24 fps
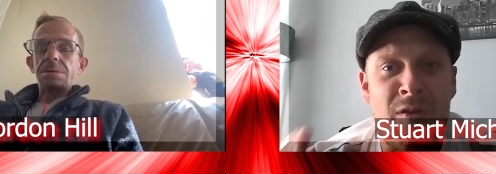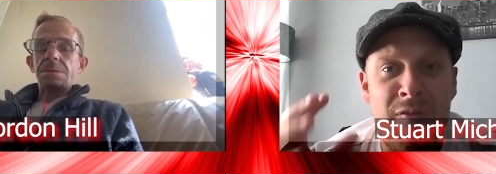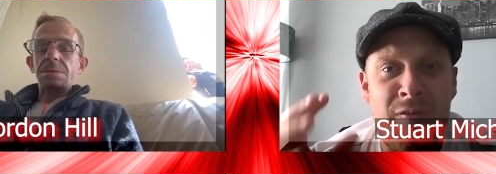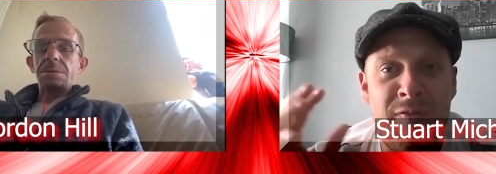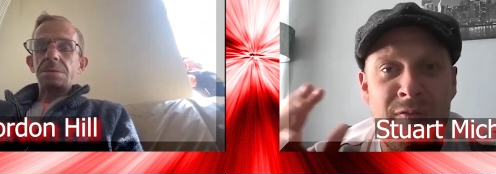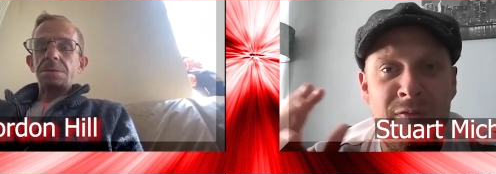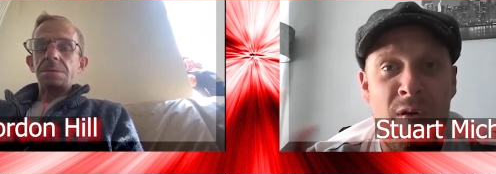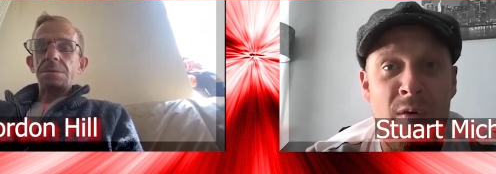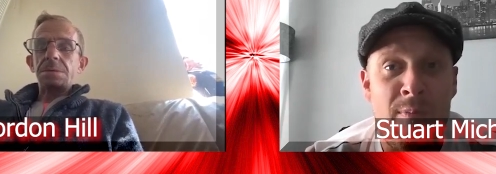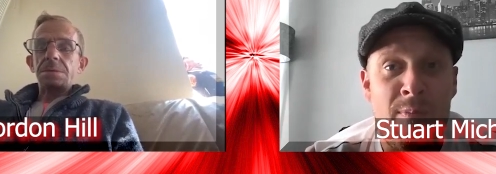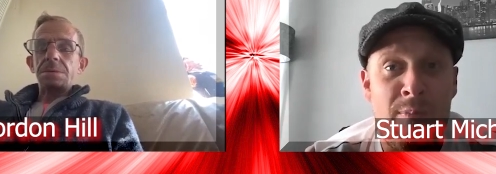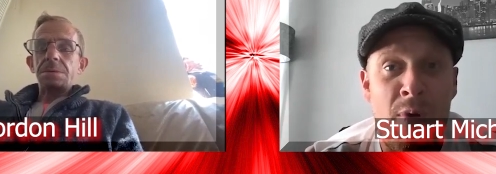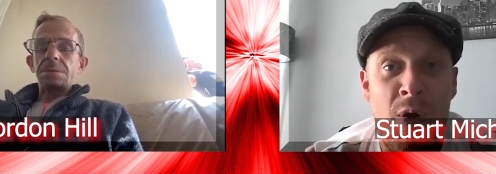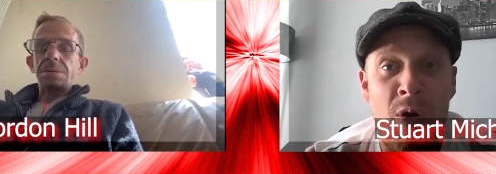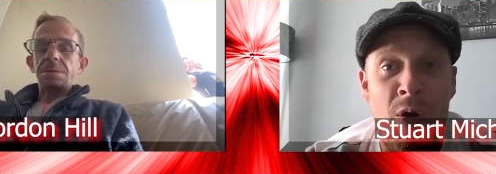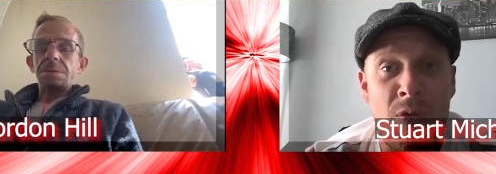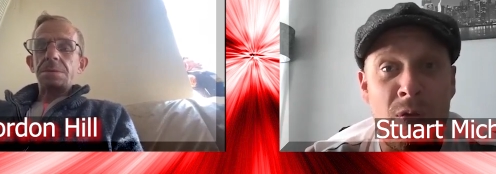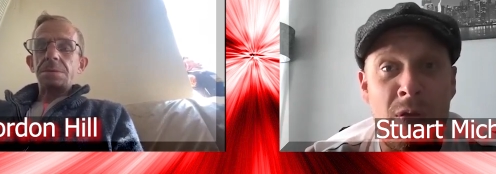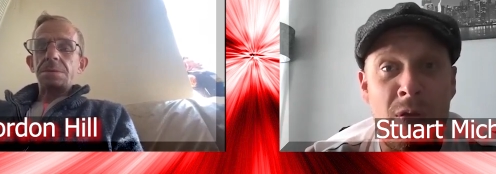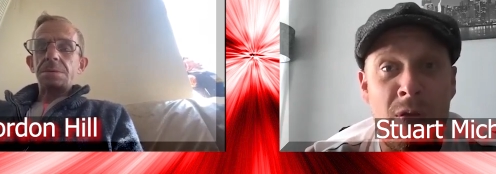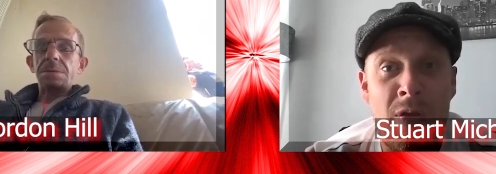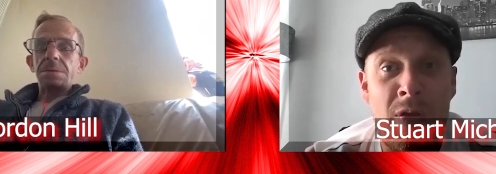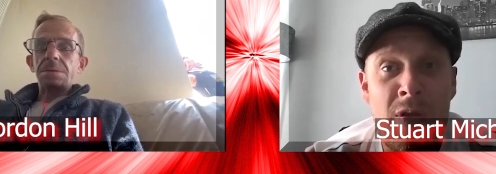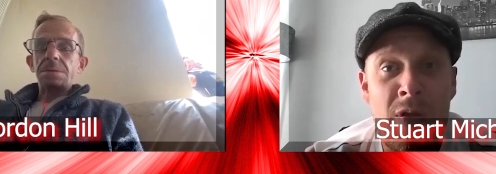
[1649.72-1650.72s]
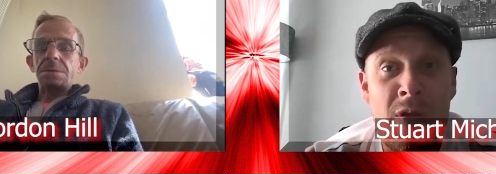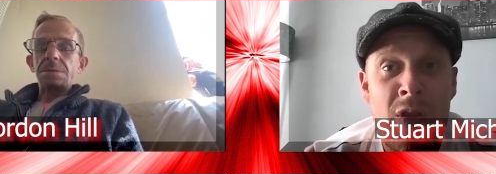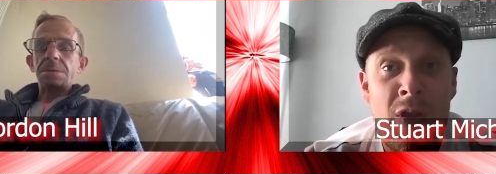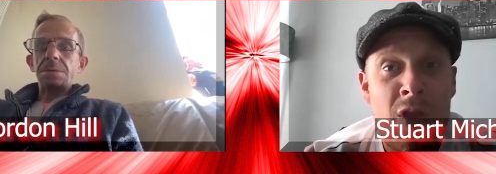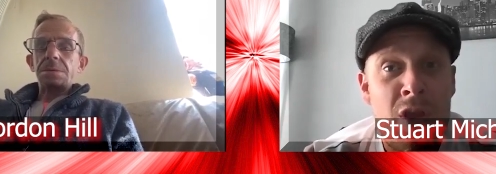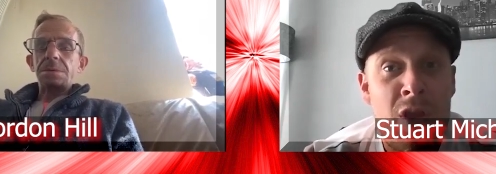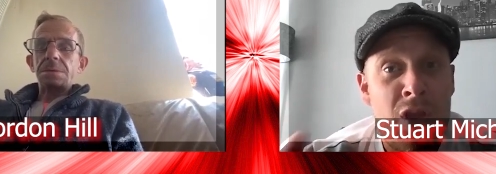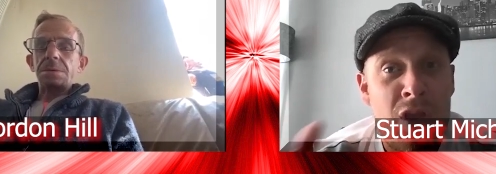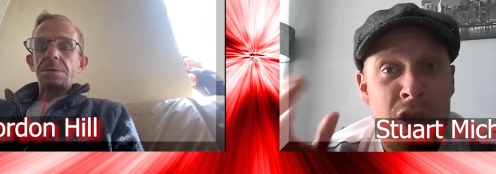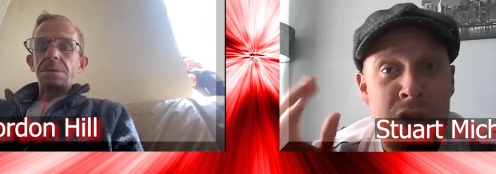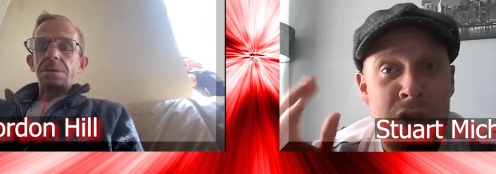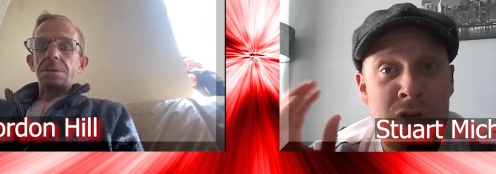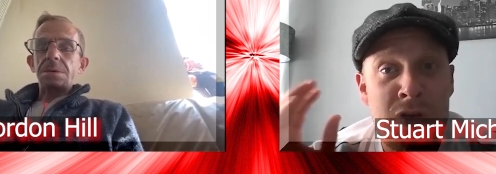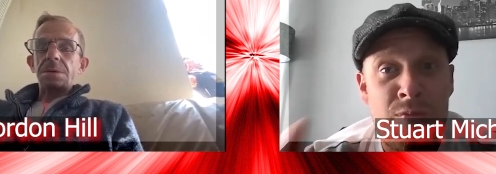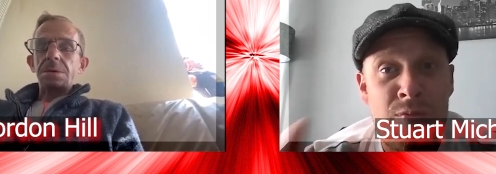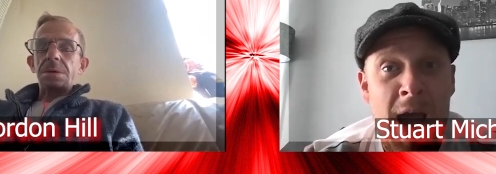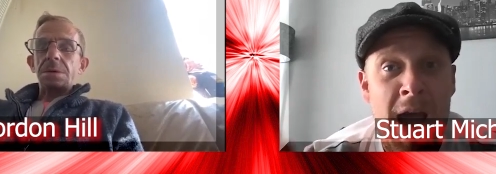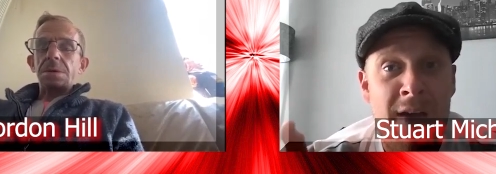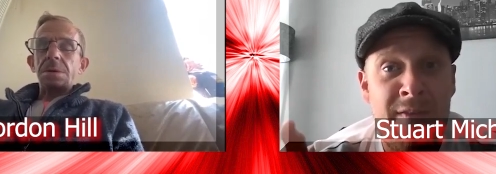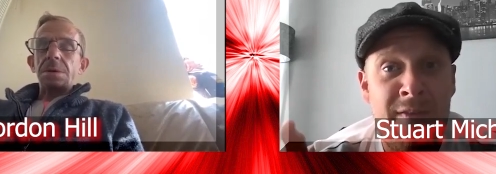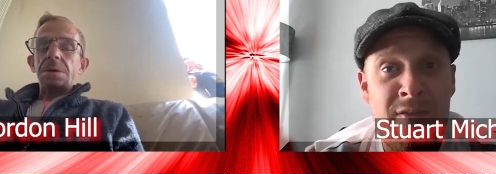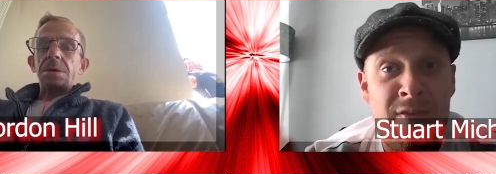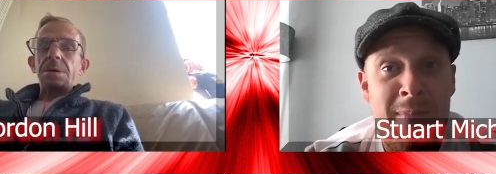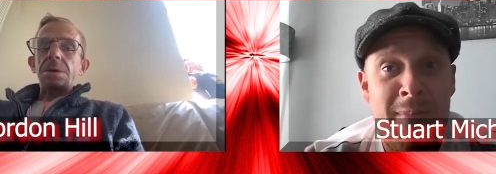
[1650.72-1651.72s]
Speaker 1: on football. You'd
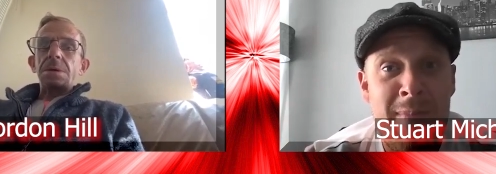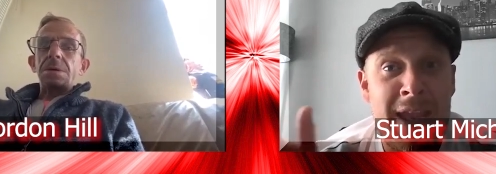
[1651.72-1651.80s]
rather